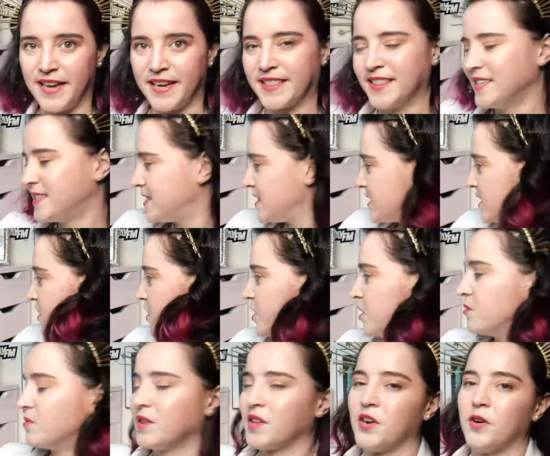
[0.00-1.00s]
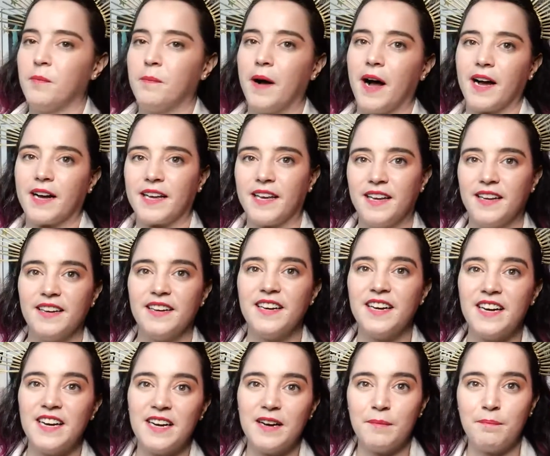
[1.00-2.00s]
This is a cute little pocket
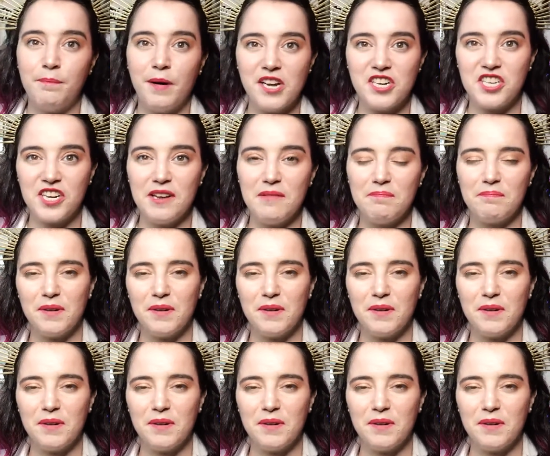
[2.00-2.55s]
budget,